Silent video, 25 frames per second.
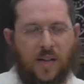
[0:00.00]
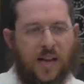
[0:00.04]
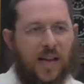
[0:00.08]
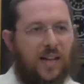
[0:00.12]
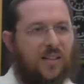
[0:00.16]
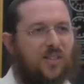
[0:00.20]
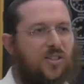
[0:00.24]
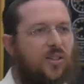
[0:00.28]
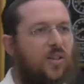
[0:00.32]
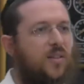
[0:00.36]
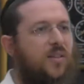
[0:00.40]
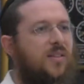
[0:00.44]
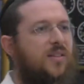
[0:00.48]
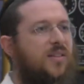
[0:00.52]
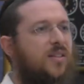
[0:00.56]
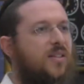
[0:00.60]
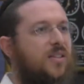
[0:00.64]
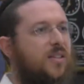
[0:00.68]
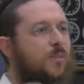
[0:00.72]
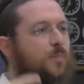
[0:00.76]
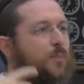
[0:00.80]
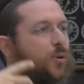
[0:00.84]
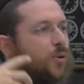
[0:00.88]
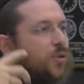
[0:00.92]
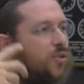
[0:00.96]
And so there's the
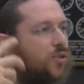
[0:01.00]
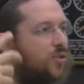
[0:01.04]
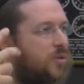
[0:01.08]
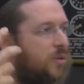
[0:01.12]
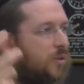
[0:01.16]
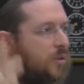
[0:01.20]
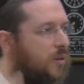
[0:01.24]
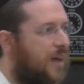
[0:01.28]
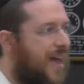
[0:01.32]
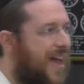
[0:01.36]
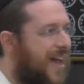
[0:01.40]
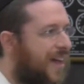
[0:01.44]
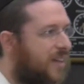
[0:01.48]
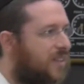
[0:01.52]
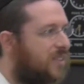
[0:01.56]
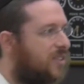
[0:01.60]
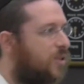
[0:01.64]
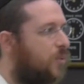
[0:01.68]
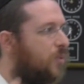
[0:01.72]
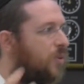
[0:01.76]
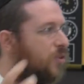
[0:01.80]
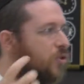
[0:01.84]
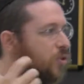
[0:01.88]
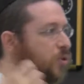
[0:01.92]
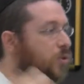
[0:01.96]
spiritual acts
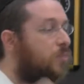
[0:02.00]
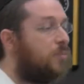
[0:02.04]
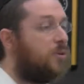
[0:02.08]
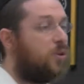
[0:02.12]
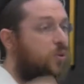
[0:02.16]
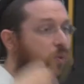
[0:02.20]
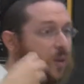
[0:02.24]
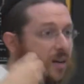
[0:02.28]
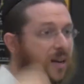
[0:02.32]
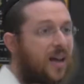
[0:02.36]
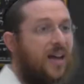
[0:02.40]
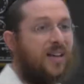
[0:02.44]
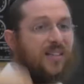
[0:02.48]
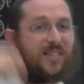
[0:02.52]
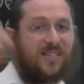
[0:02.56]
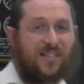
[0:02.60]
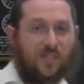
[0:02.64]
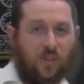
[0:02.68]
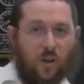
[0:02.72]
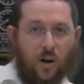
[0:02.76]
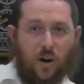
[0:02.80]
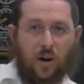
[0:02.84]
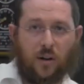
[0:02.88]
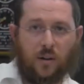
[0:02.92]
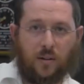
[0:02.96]
that we do between us
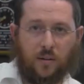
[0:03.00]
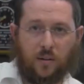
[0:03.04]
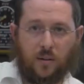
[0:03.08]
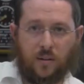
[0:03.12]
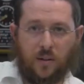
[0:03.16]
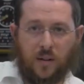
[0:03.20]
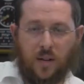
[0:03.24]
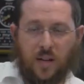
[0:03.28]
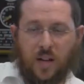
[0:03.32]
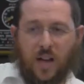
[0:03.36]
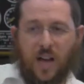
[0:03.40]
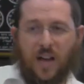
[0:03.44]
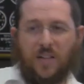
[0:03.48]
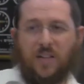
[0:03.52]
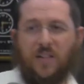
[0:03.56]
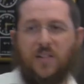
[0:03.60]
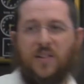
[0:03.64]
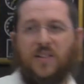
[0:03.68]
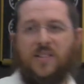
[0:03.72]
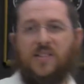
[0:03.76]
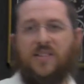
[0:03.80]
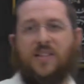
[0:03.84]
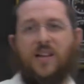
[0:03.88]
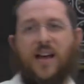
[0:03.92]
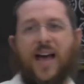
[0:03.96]
and God, and then
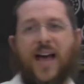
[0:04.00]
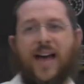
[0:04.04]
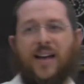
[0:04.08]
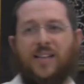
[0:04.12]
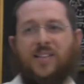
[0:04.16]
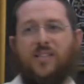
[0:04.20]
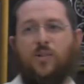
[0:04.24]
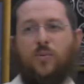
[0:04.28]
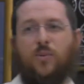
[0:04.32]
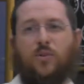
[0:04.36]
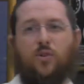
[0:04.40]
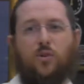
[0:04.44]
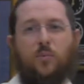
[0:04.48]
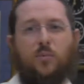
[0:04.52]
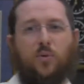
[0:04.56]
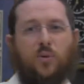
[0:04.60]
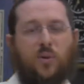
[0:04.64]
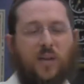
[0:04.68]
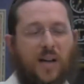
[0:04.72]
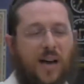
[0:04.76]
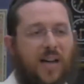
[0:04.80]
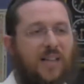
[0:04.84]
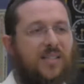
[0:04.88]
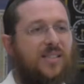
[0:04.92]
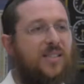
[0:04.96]
there's the acts that we do
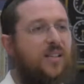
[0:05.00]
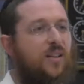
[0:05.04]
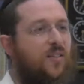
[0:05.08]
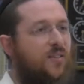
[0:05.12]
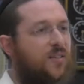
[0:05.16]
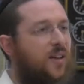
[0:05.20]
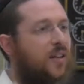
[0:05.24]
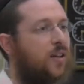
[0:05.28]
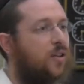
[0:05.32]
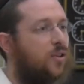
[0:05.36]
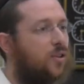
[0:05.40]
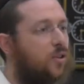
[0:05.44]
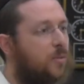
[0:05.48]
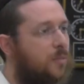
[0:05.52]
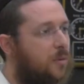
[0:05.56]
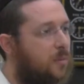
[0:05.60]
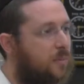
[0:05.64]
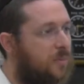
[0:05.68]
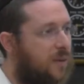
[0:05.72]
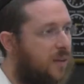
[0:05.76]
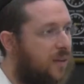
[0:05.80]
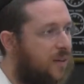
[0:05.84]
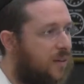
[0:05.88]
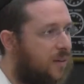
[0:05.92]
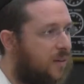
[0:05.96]
between us and a fellow human
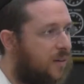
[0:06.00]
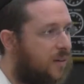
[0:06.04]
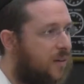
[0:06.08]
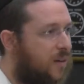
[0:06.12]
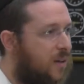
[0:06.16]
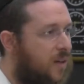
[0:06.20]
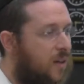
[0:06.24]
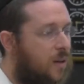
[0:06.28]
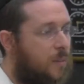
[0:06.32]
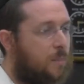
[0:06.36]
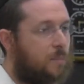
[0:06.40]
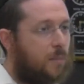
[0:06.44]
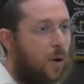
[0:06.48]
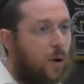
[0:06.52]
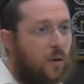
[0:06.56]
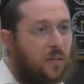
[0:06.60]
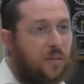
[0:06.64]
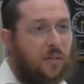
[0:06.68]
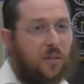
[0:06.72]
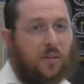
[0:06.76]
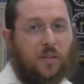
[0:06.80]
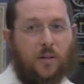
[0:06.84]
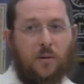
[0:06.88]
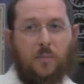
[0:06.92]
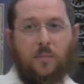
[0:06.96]
being.
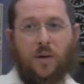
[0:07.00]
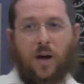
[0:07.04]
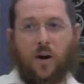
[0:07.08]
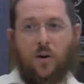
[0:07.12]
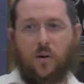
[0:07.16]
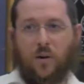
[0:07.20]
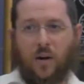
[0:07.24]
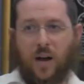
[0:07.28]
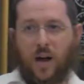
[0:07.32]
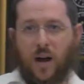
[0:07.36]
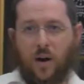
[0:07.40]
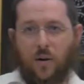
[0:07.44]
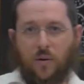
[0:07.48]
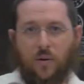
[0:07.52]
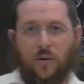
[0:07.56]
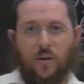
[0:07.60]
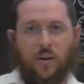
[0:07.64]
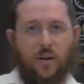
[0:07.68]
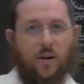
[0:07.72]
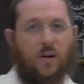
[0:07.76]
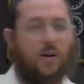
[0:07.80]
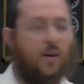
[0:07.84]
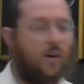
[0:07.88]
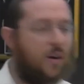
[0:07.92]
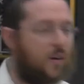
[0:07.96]
Both of them are, are
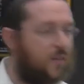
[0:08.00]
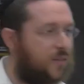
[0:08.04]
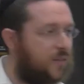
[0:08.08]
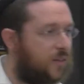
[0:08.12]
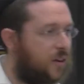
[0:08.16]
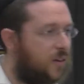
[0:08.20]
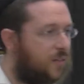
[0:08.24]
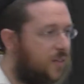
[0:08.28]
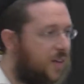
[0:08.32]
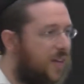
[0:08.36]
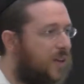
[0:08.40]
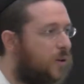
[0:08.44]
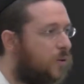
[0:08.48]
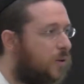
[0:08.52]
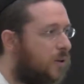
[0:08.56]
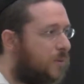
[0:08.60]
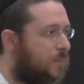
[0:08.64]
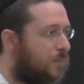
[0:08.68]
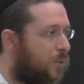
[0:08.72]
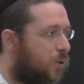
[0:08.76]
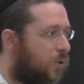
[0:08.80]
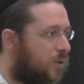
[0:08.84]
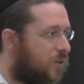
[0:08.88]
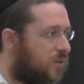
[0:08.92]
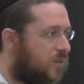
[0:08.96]
uh, of, of equal
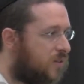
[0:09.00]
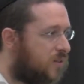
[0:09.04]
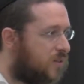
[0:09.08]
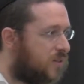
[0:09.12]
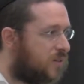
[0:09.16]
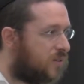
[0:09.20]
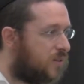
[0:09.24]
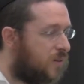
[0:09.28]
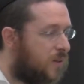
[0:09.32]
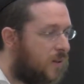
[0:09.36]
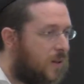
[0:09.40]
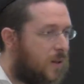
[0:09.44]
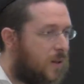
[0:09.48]
importance